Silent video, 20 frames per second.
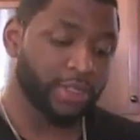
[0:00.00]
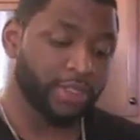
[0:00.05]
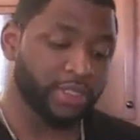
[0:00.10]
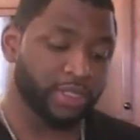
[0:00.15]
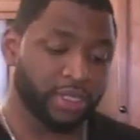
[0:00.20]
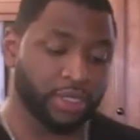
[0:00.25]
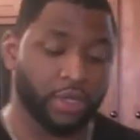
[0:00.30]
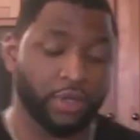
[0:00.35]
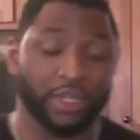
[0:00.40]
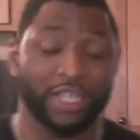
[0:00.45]

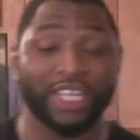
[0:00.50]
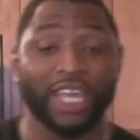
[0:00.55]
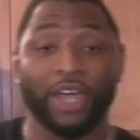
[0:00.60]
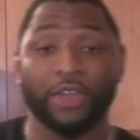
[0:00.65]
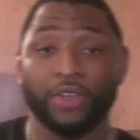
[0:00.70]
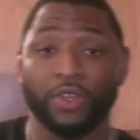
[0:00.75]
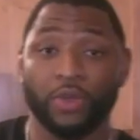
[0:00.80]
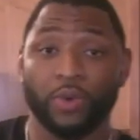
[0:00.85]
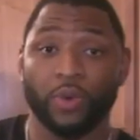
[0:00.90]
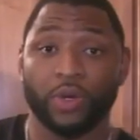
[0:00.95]
So this is how
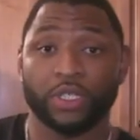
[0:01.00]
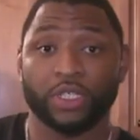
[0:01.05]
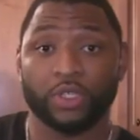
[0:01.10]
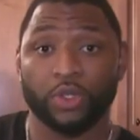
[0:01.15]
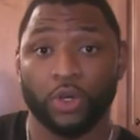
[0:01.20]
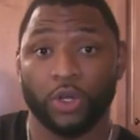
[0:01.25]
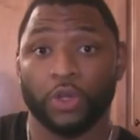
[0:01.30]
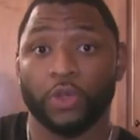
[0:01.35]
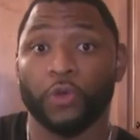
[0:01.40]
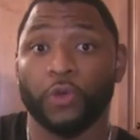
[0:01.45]
you want
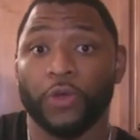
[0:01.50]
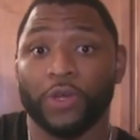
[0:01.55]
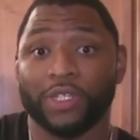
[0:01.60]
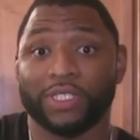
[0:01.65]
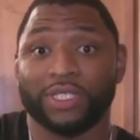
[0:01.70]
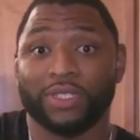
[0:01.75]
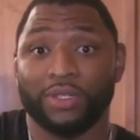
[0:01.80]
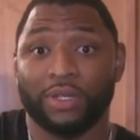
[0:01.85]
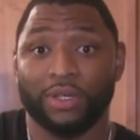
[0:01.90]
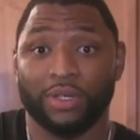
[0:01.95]
your
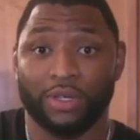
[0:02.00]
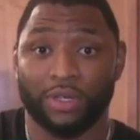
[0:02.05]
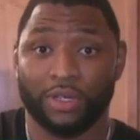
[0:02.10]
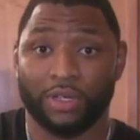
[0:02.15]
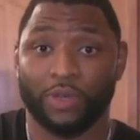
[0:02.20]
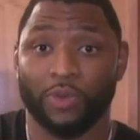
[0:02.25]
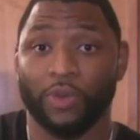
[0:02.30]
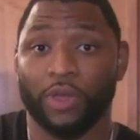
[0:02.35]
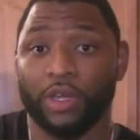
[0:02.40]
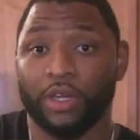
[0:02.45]
crust to look,
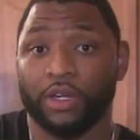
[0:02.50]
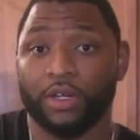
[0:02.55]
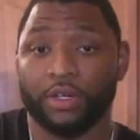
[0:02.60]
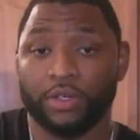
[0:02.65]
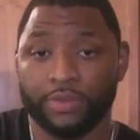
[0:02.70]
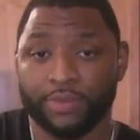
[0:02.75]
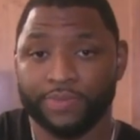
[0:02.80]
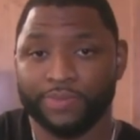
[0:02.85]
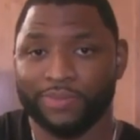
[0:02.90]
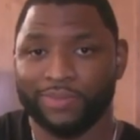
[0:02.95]

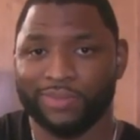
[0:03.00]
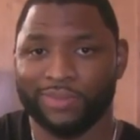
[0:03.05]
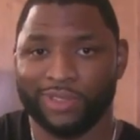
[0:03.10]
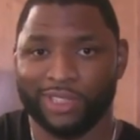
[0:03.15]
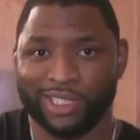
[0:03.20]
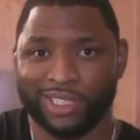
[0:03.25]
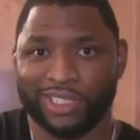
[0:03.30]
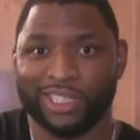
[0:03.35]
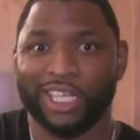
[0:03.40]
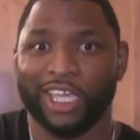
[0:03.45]
real
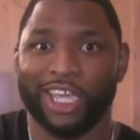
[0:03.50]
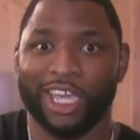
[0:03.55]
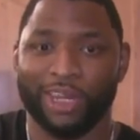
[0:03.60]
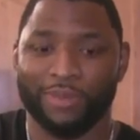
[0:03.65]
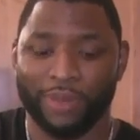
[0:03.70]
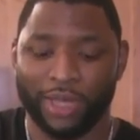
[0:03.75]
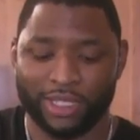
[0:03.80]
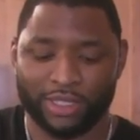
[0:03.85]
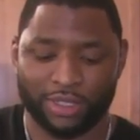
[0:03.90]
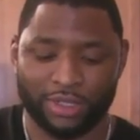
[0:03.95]
the
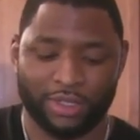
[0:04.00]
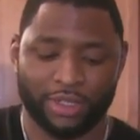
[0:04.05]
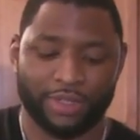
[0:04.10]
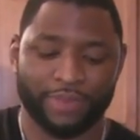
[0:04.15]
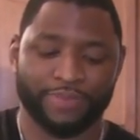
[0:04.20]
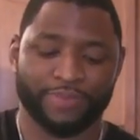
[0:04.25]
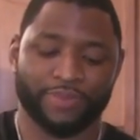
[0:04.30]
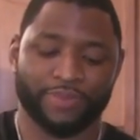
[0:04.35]
sand basically.